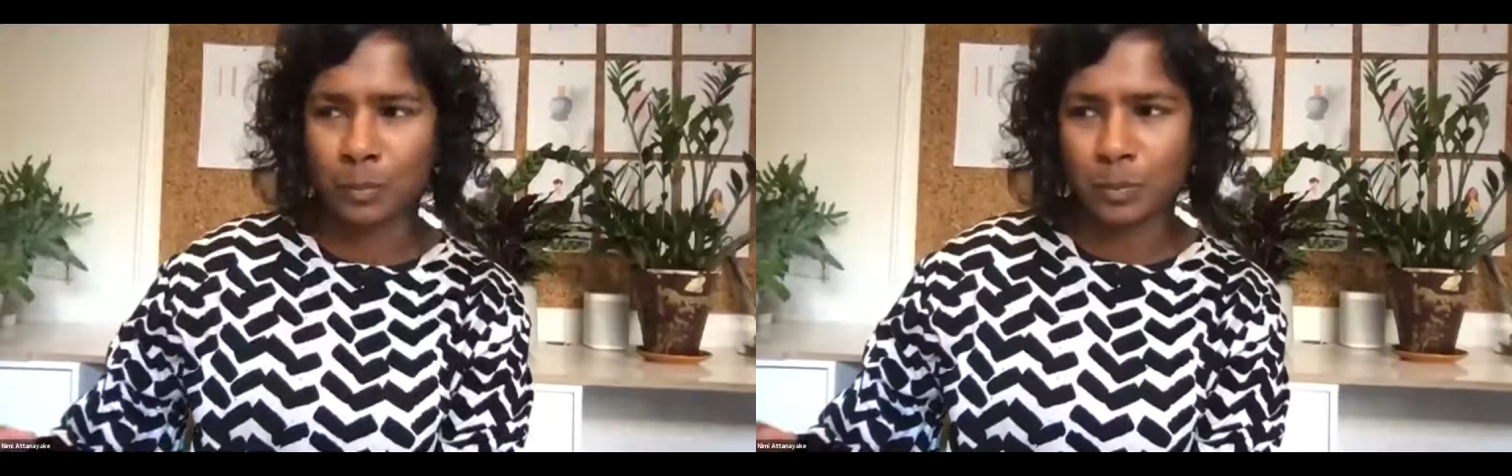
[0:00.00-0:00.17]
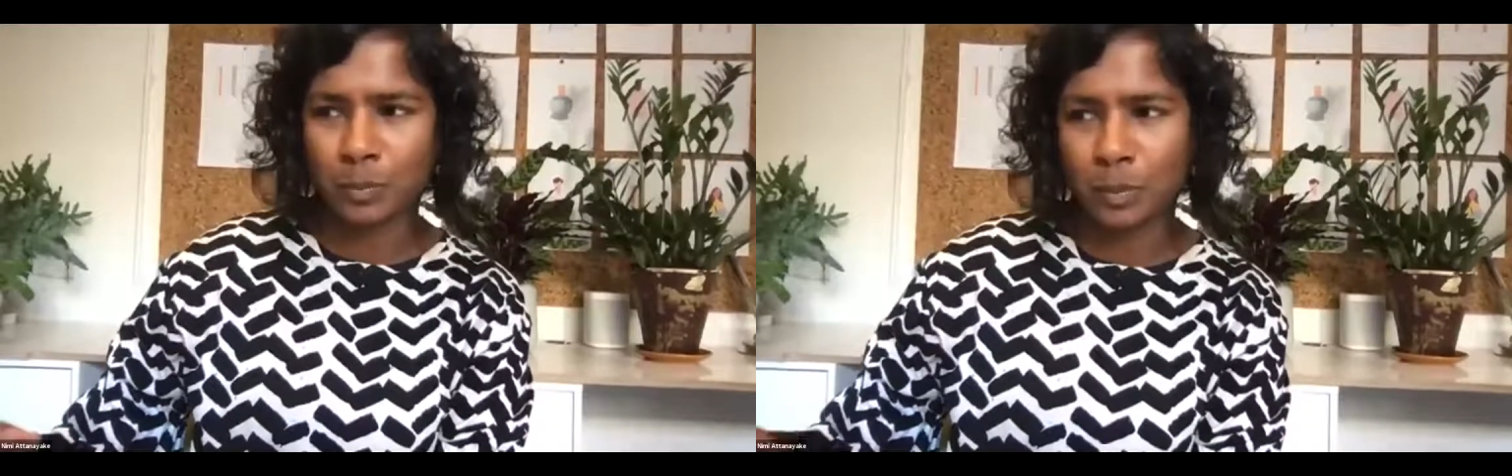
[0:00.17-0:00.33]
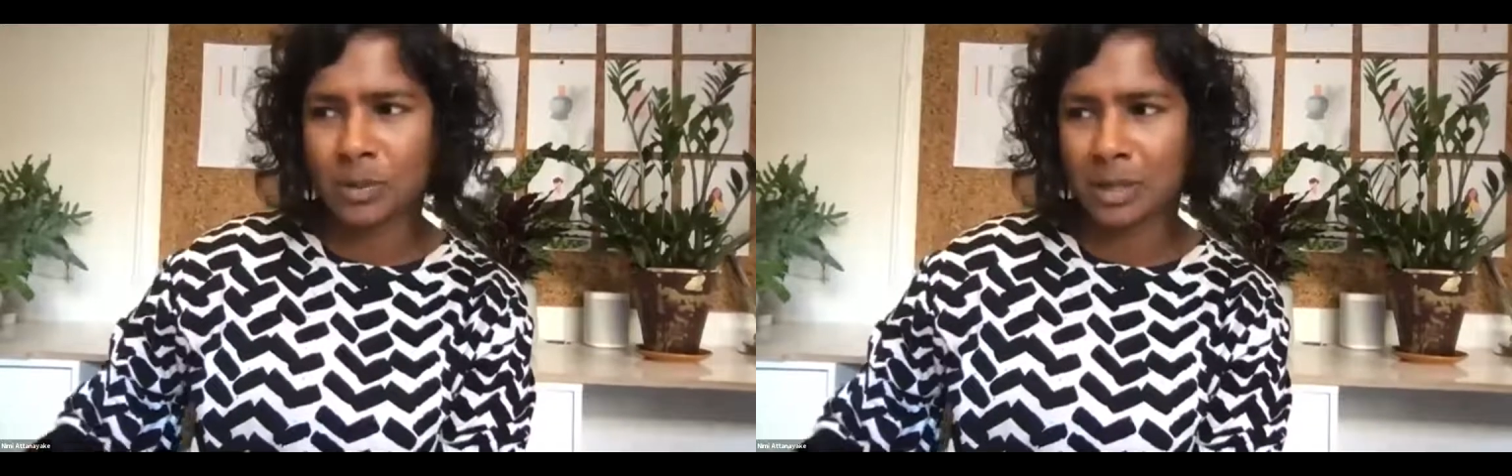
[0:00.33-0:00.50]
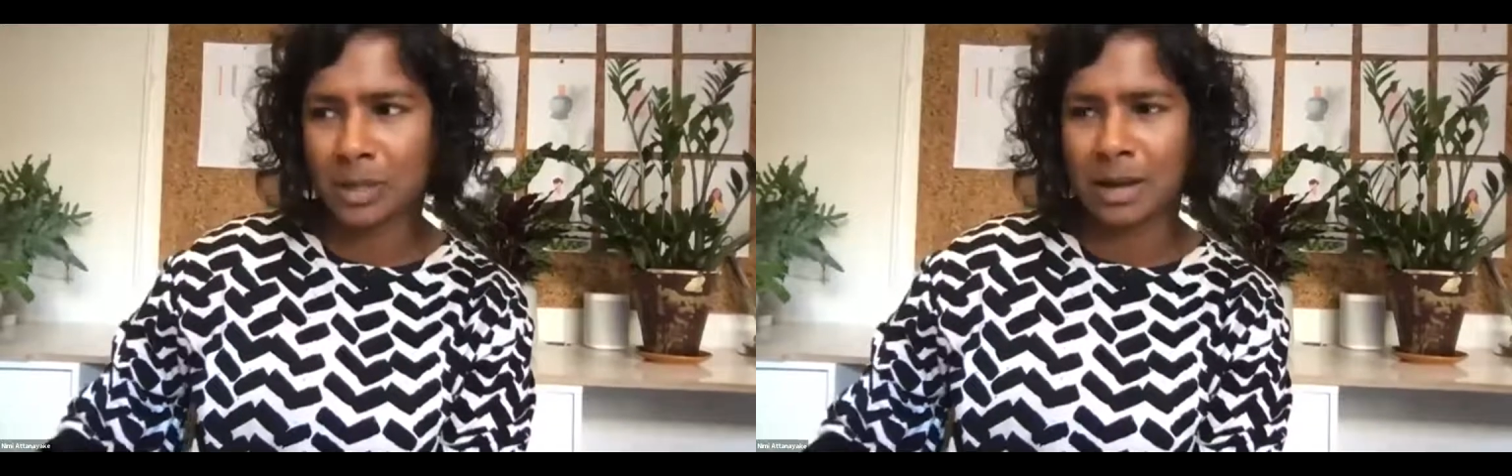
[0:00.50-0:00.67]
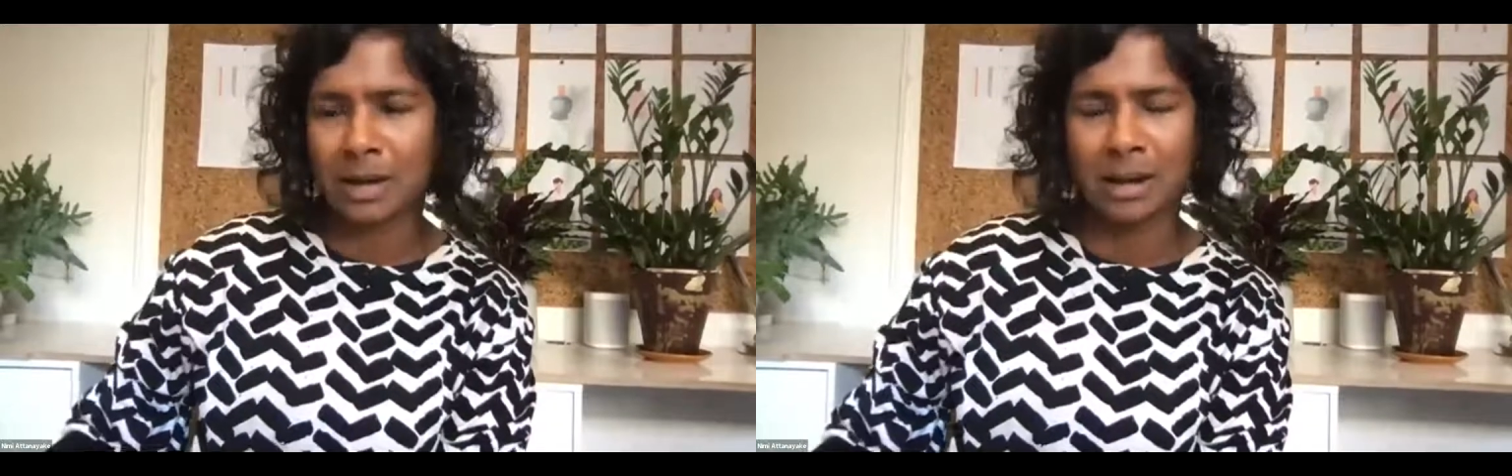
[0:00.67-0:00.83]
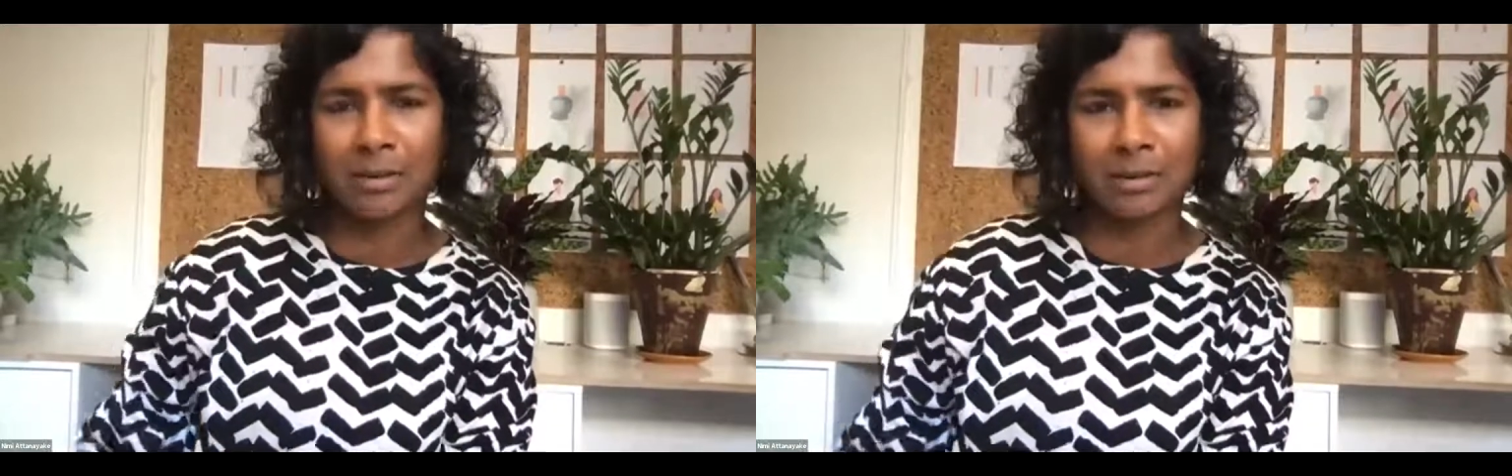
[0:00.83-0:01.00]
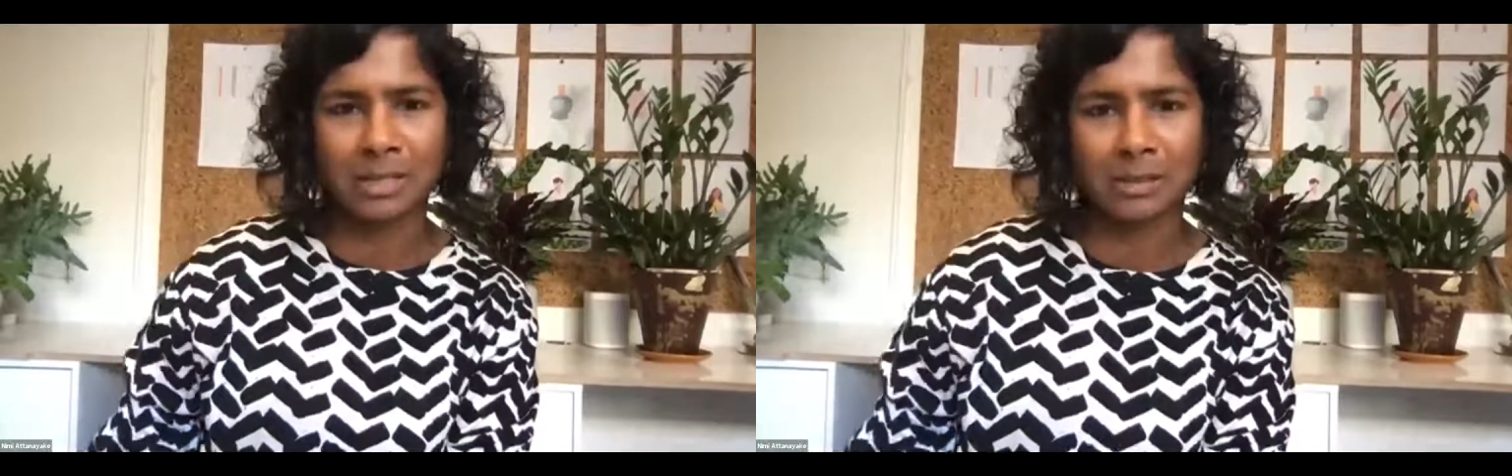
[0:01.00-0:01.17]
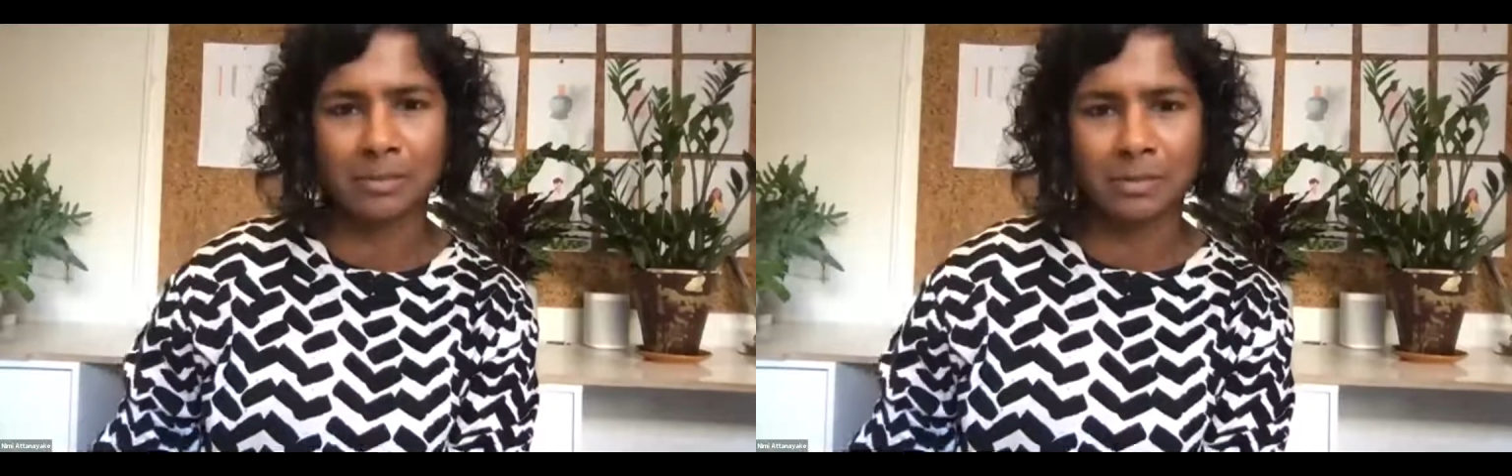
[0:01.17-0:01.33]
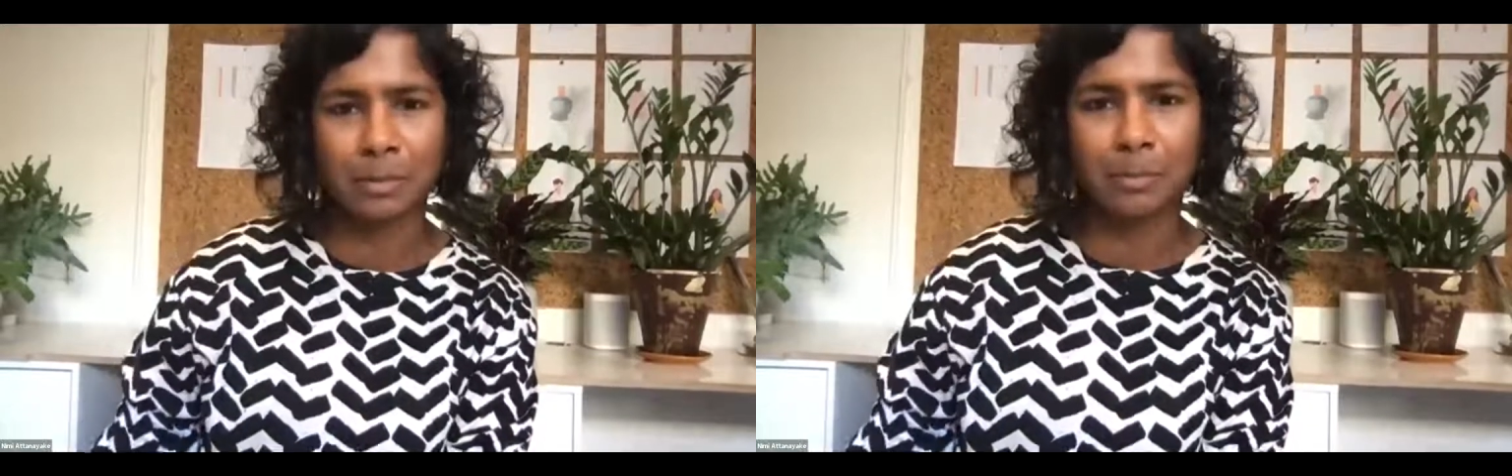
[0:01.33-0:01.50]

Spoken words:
using that narrative